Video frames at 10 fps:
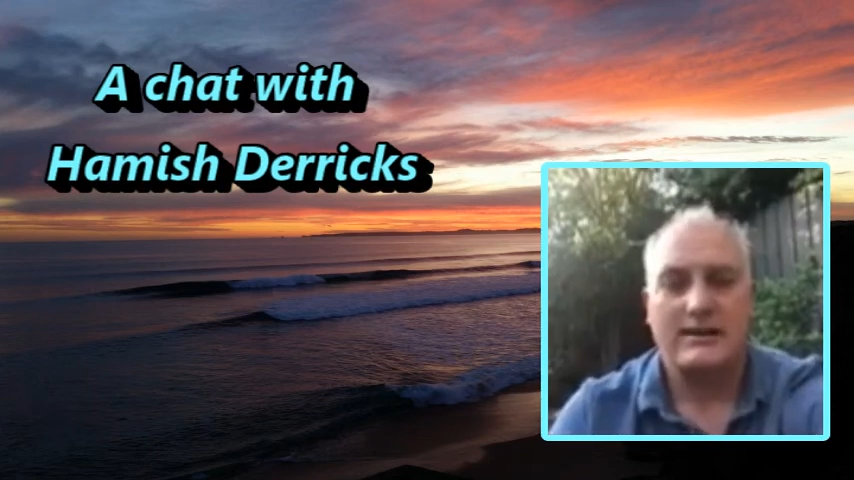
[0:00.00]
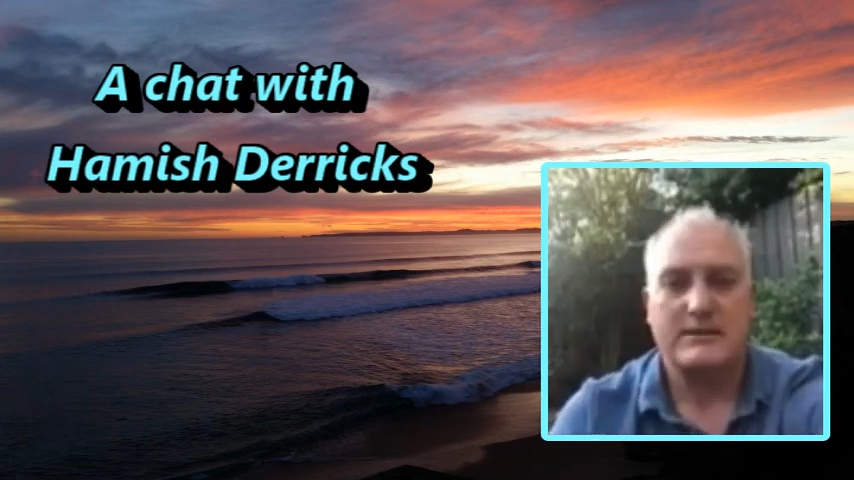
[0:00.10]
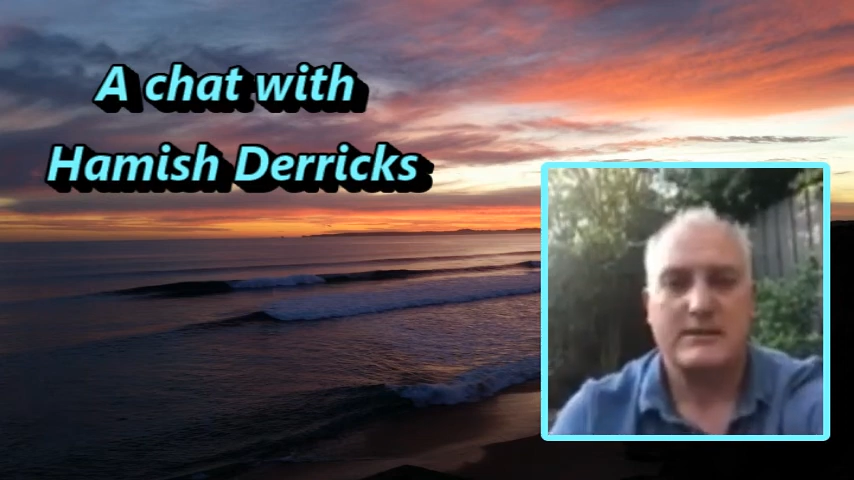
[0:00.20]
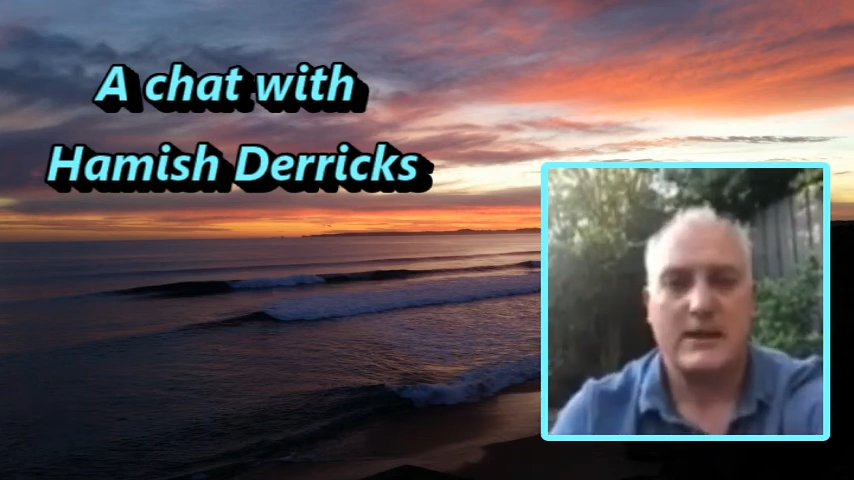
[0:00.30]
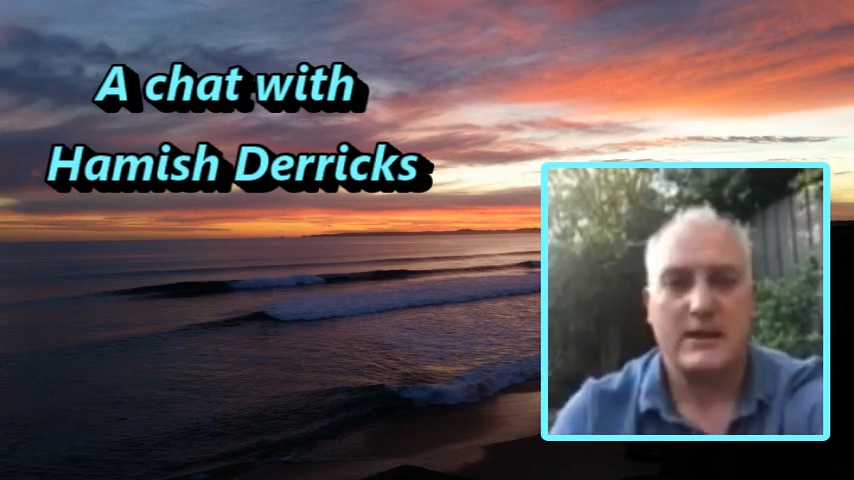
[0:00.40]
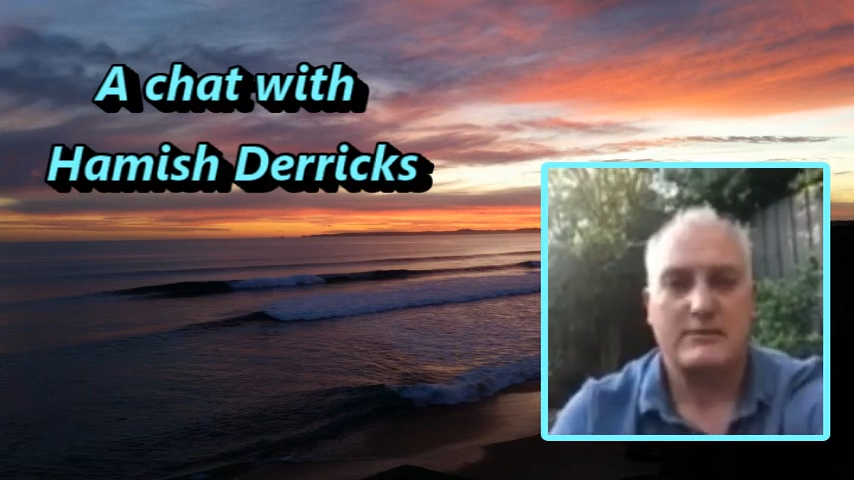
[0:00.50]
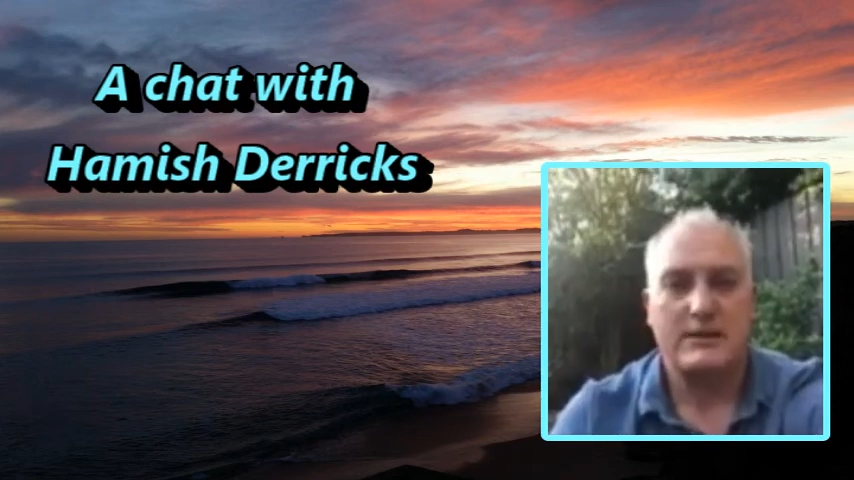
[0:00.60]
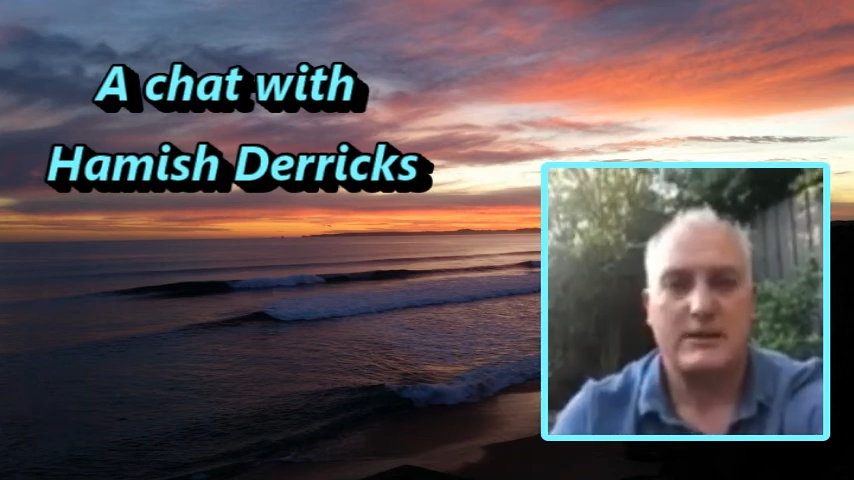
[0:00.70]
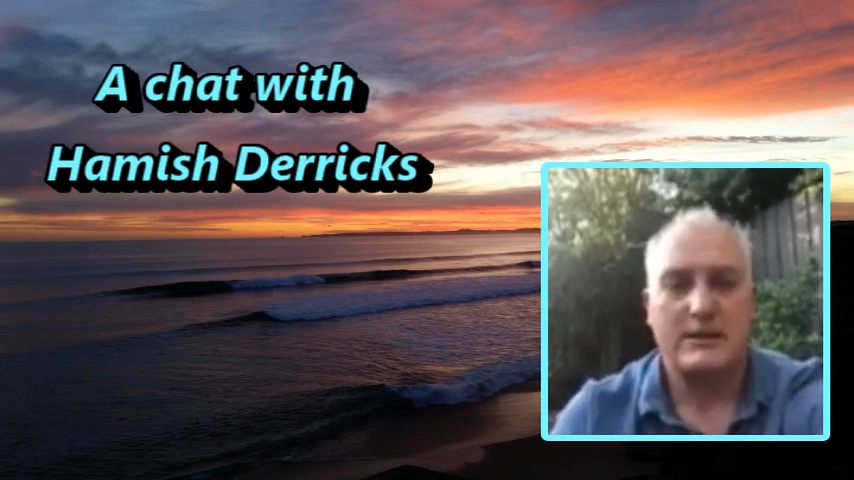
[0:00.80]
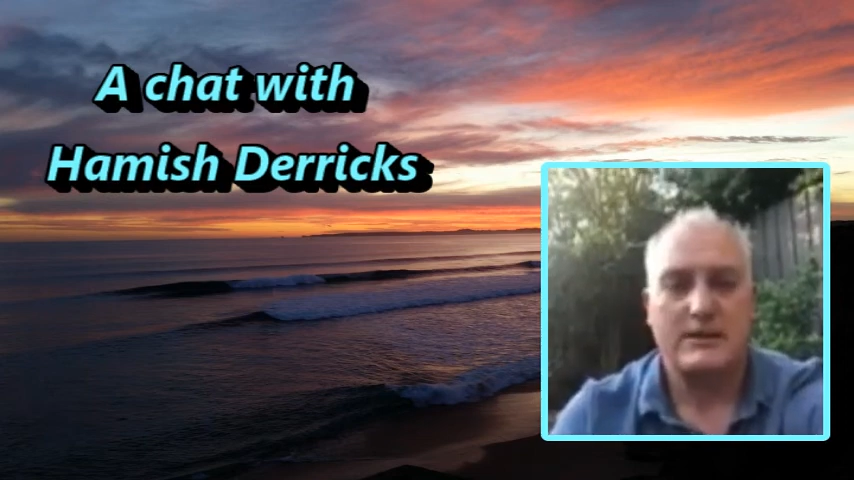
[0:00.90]
to say I'm
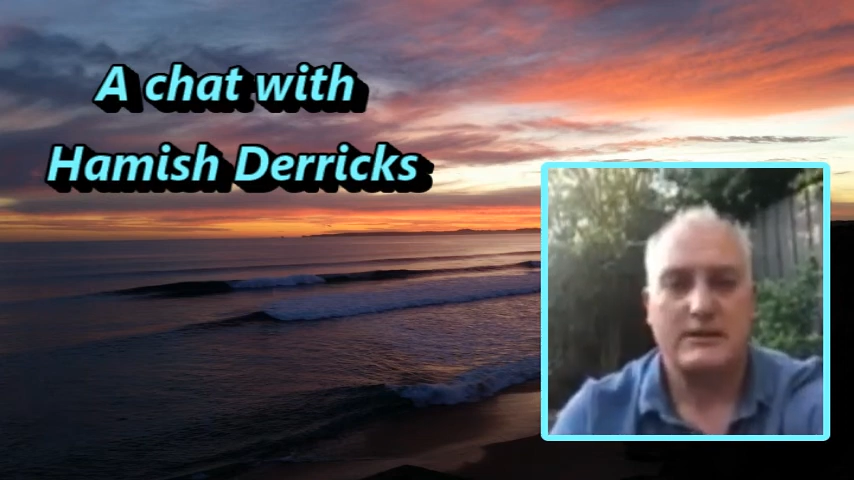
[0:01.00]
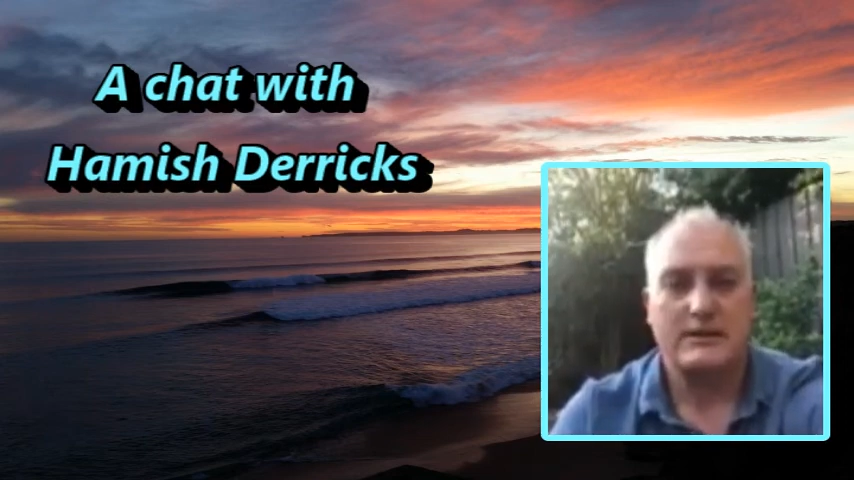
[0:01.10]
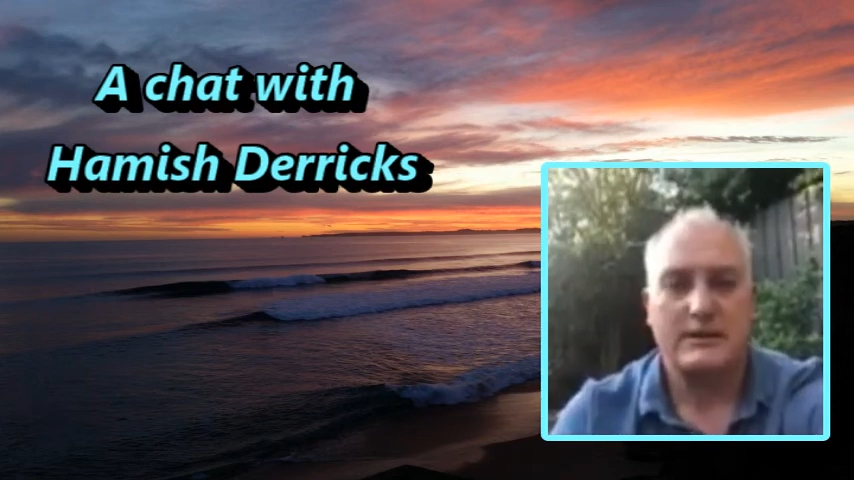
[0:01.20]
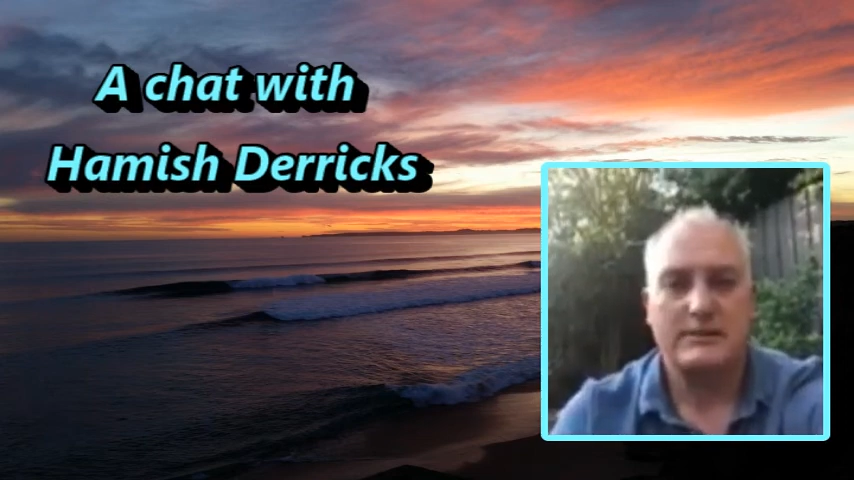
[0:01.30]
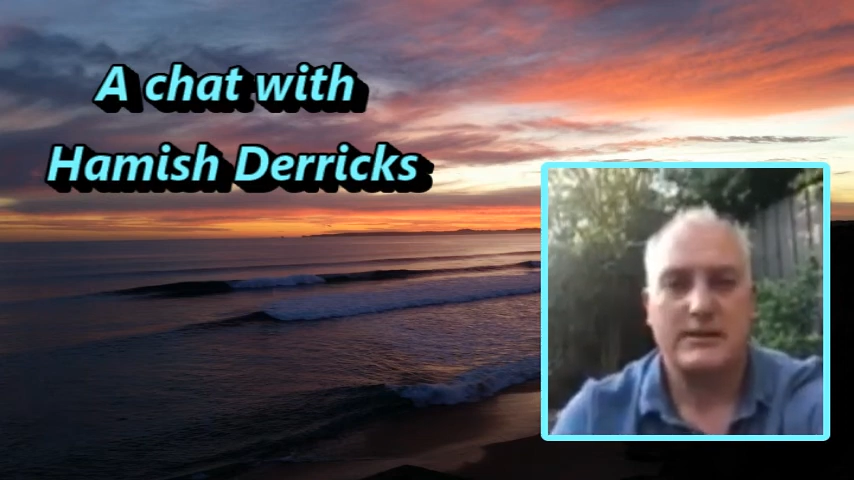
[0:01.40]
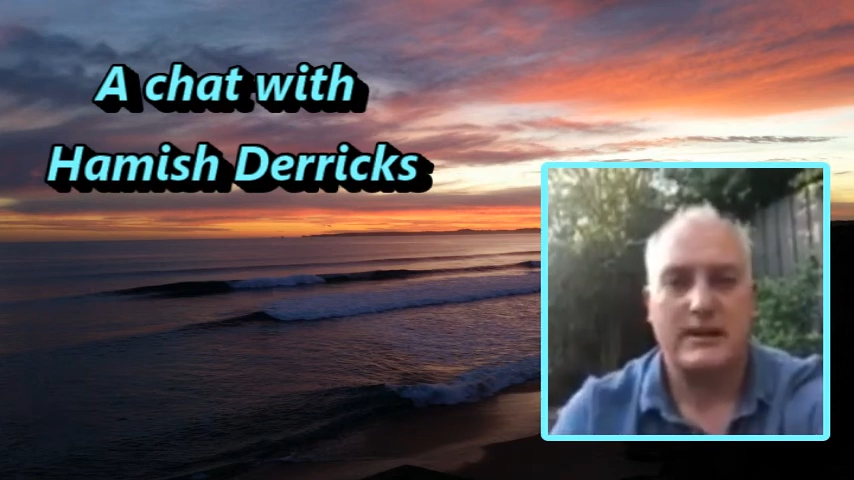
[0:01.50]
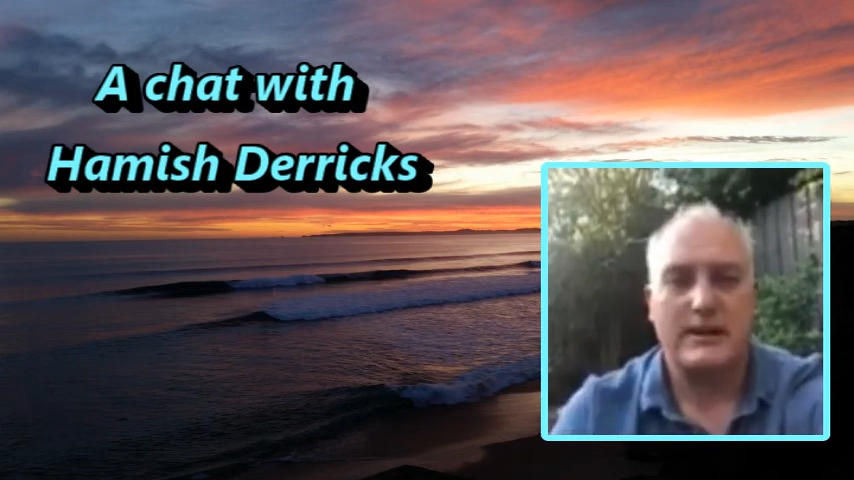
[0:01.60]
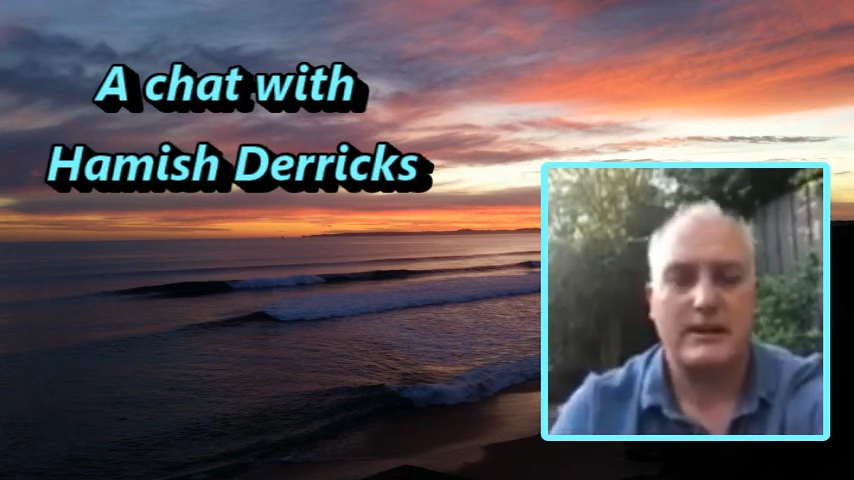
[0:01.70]
a clubby